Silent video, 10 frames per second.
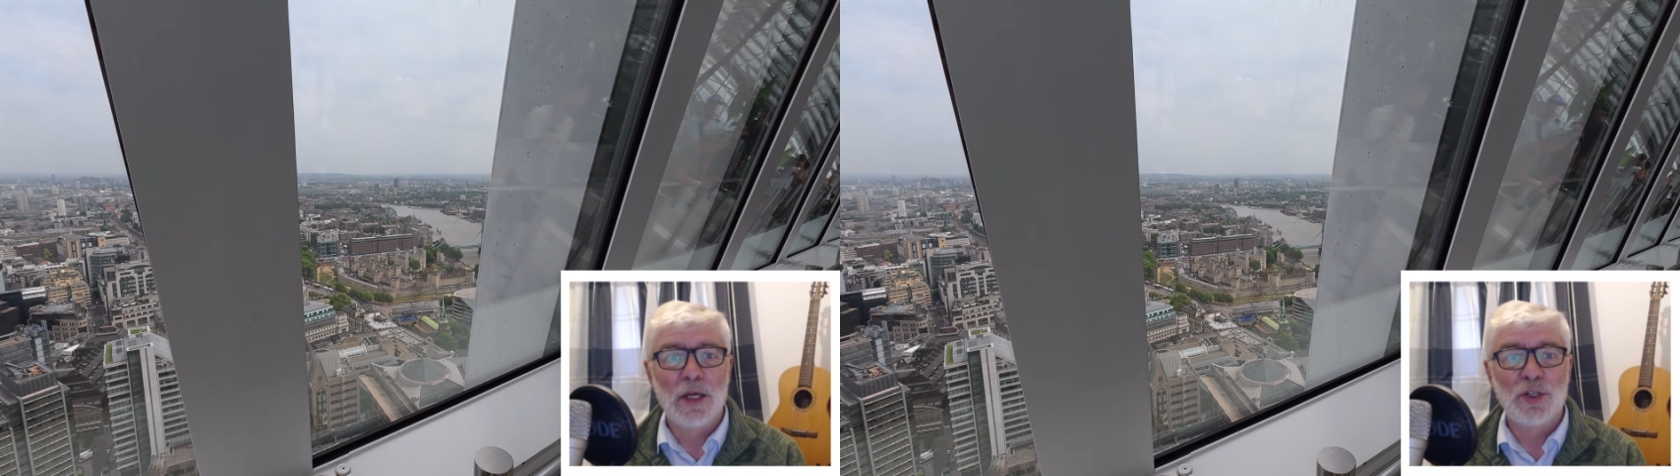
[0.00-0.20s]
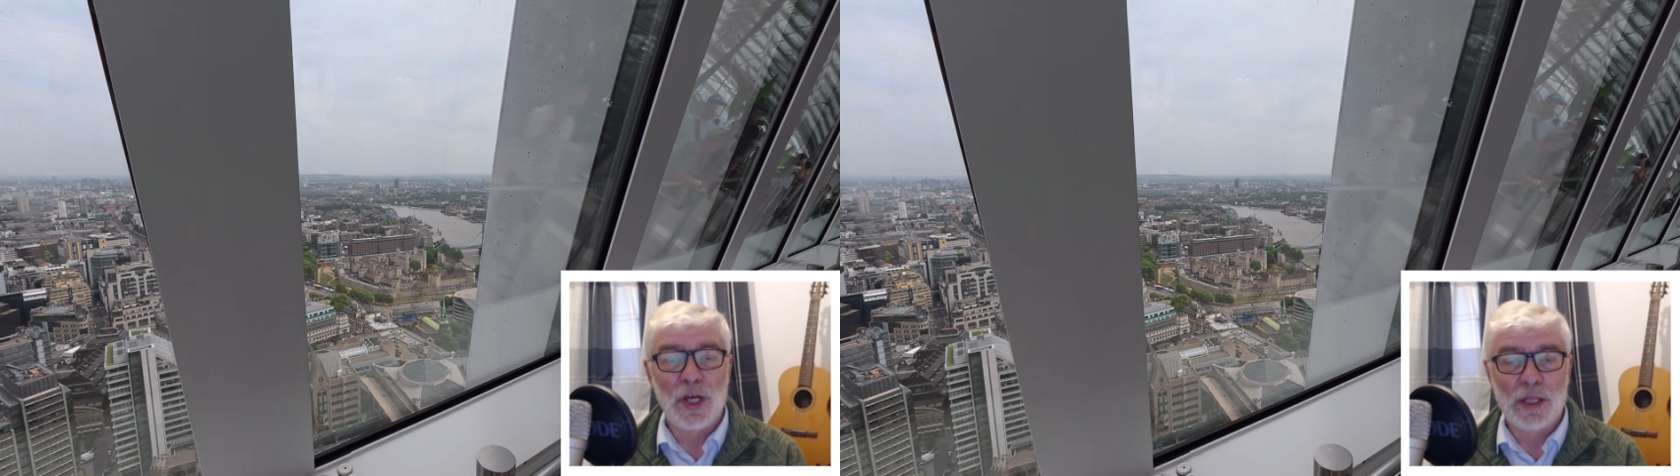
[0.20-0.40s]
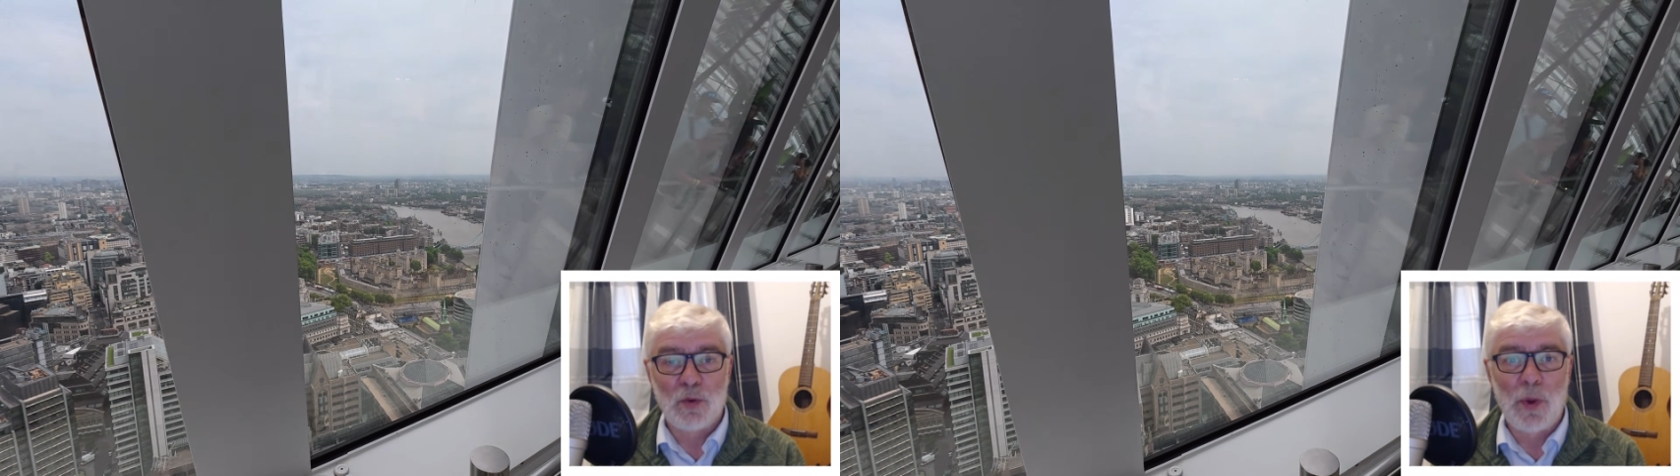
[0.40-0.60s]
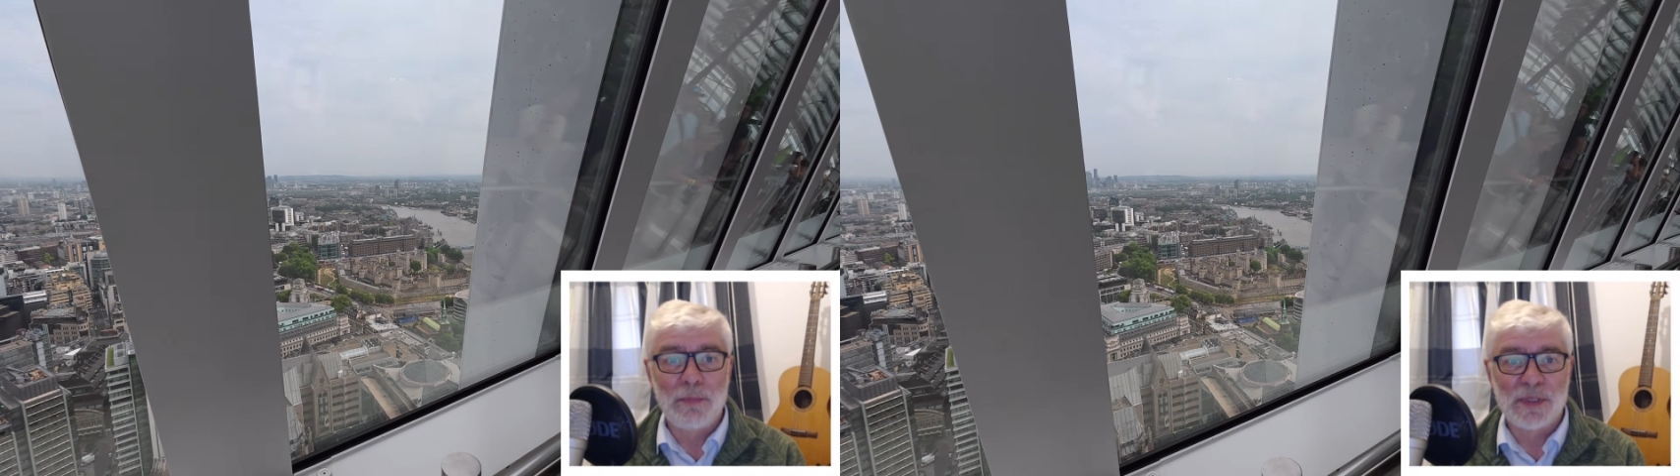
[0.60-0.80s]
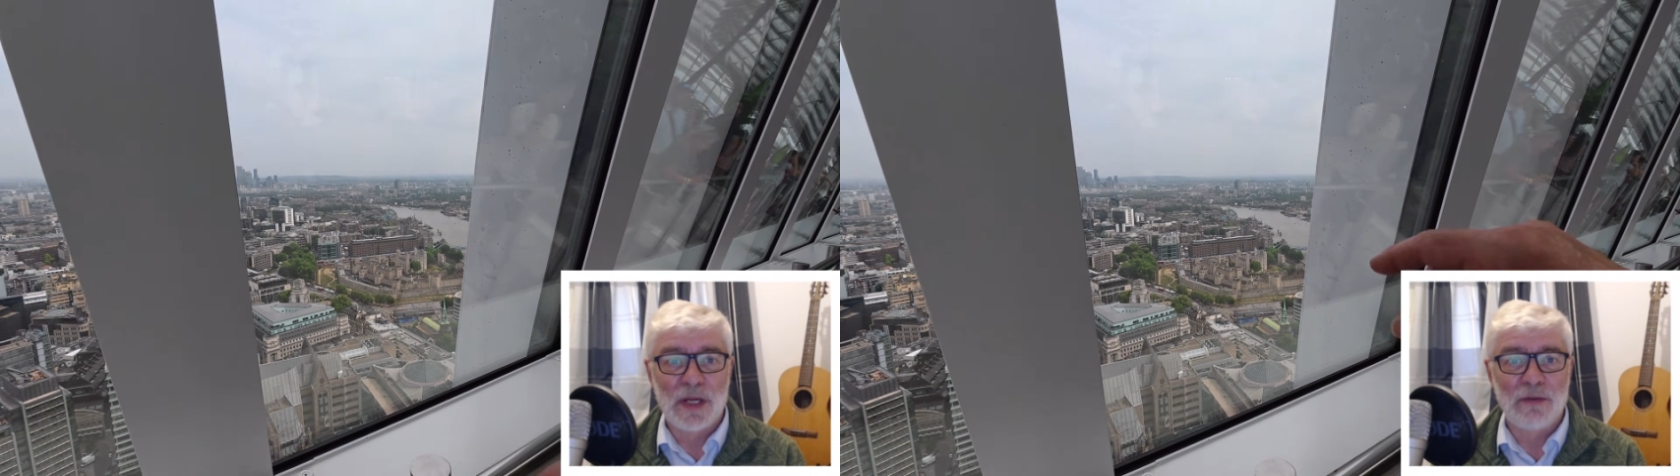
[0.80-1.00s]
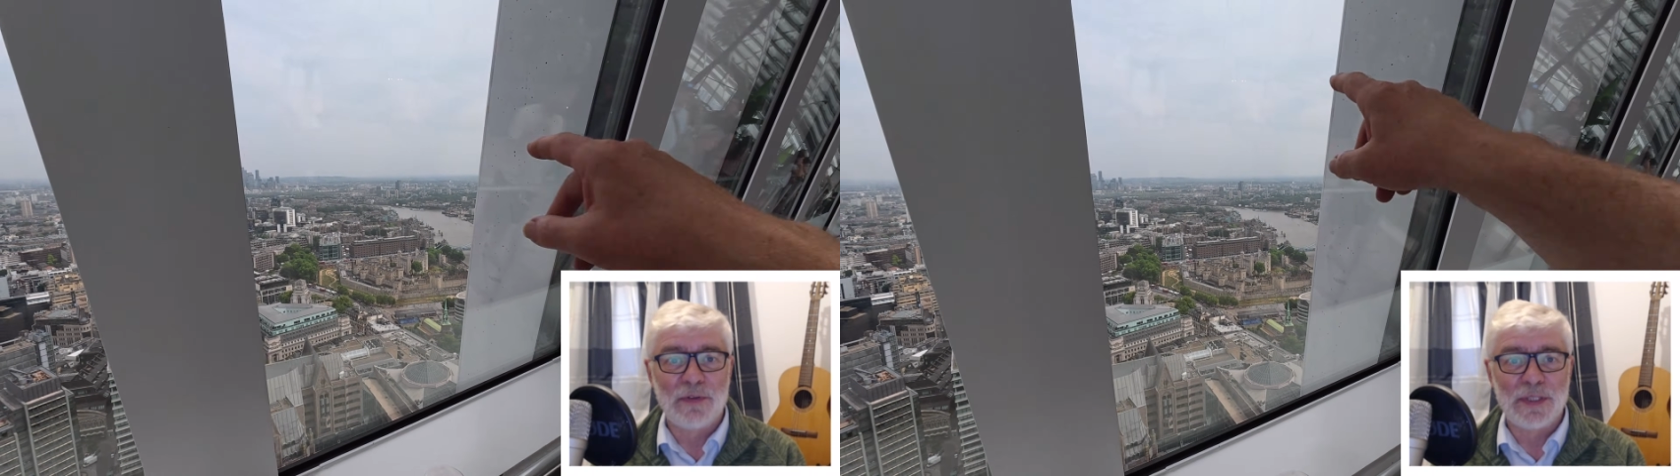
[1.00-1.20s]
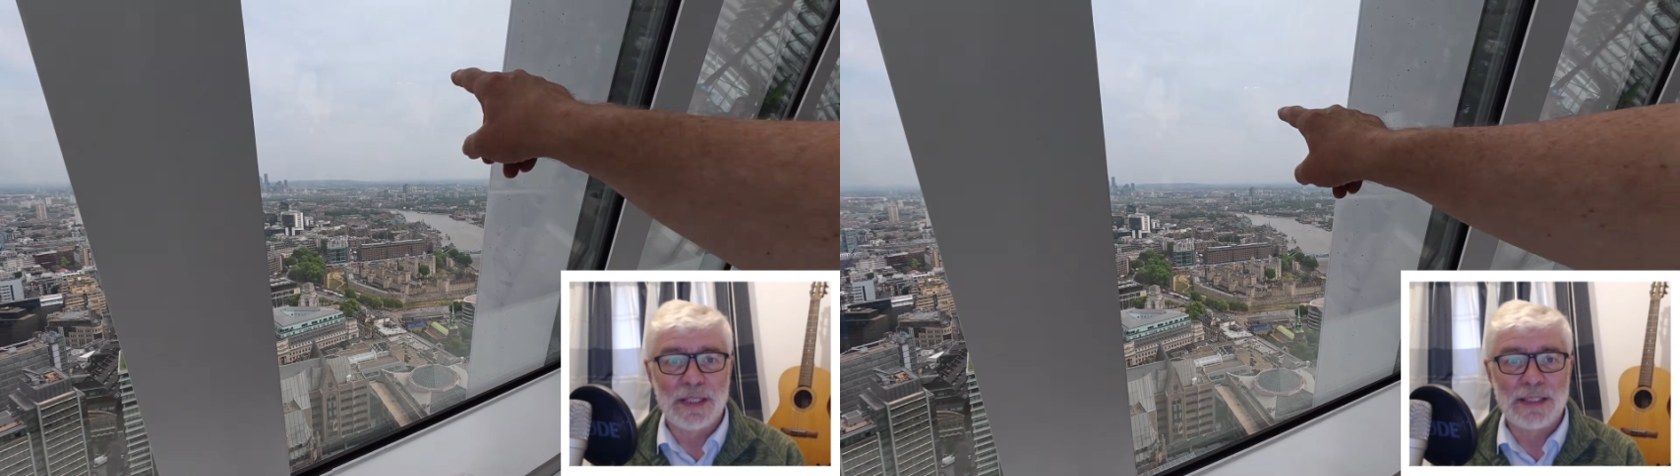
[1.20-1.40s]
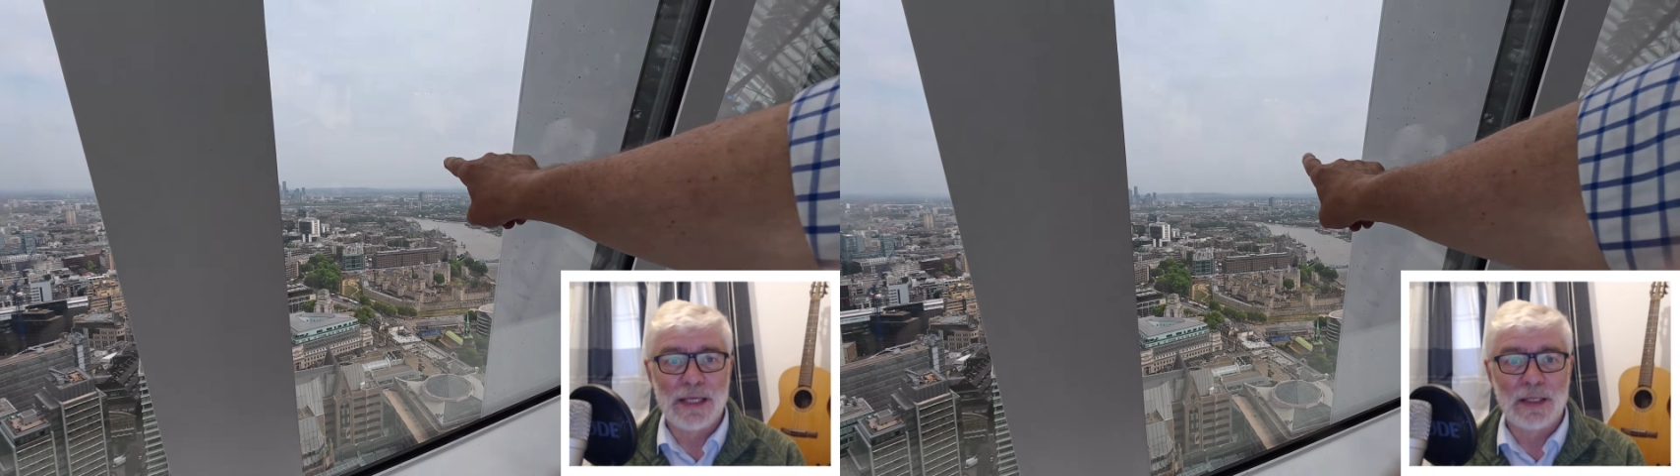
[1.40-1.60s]
Check the website for
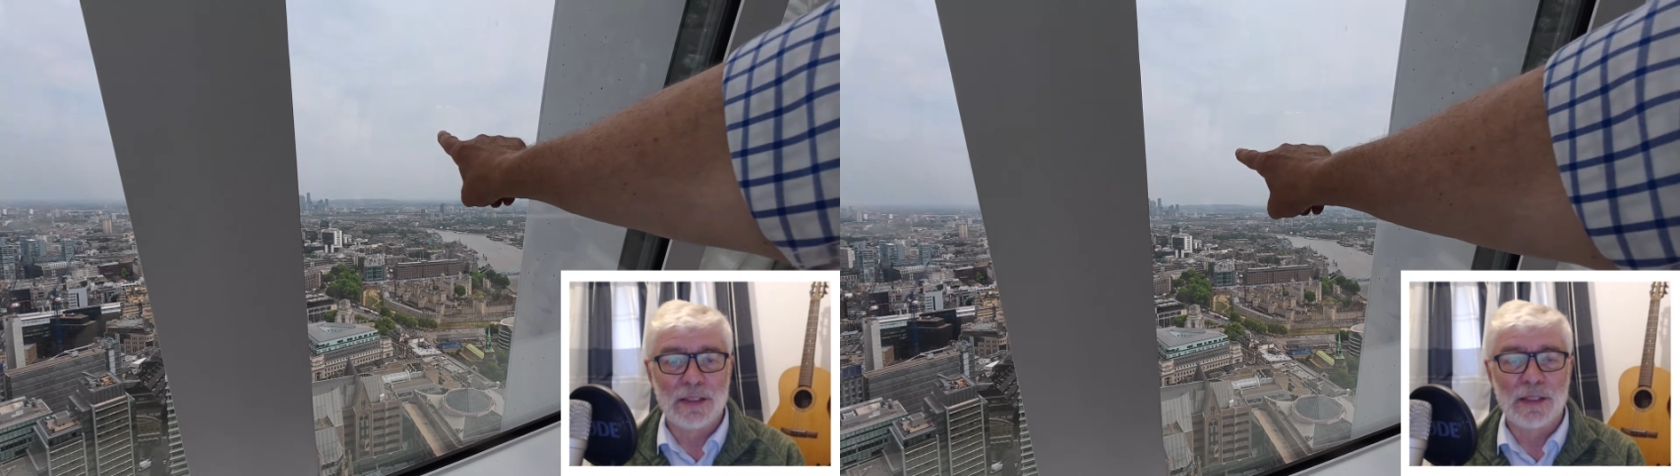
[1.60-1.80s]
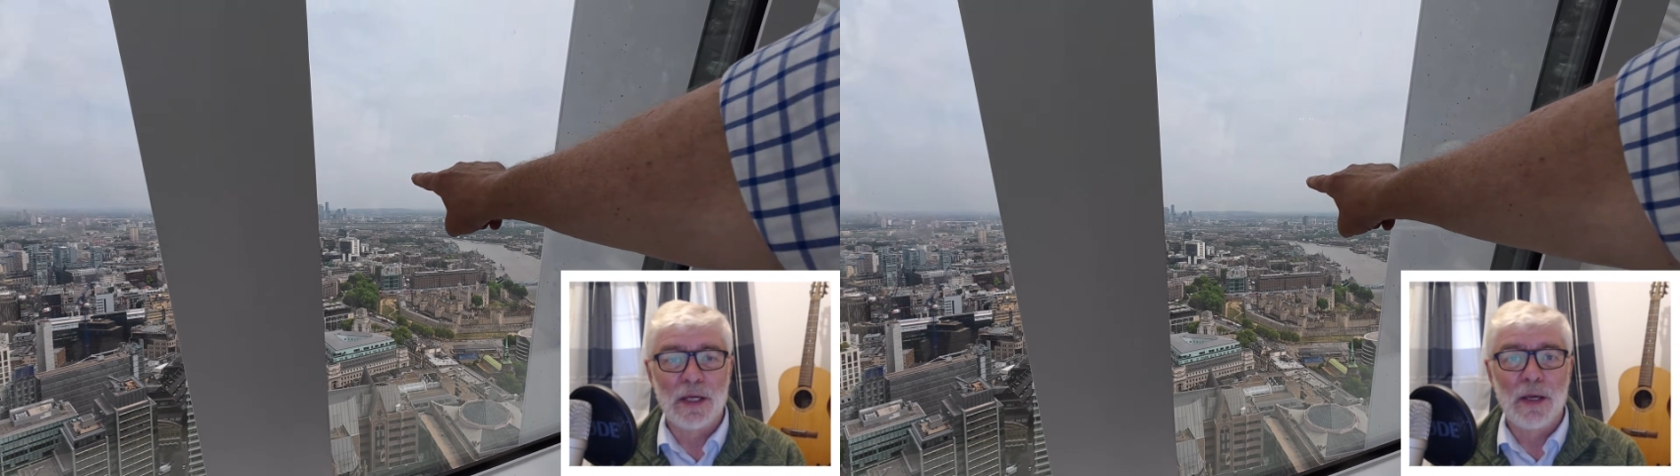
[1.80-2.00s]
details,